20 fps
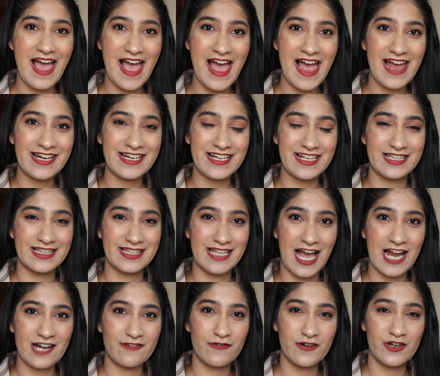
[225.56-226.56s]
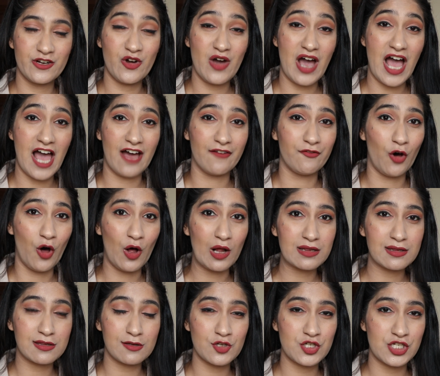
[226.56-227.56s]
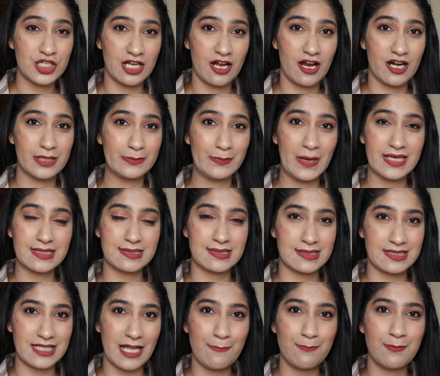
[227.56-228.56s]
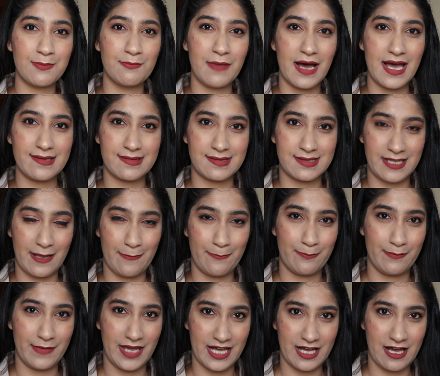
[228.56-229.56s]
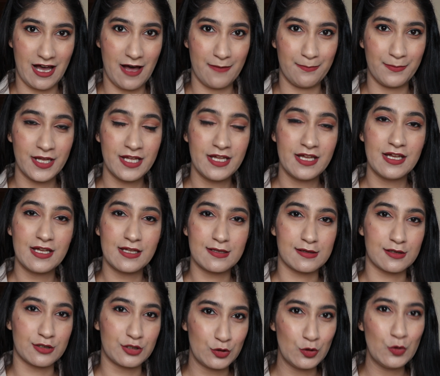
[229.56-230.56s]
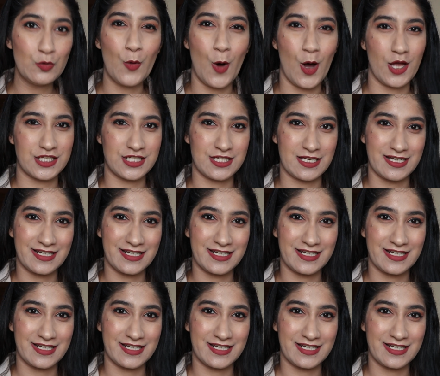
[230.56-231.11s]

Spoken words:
And in that video, I have also shared my step-by-step makeup, so do watch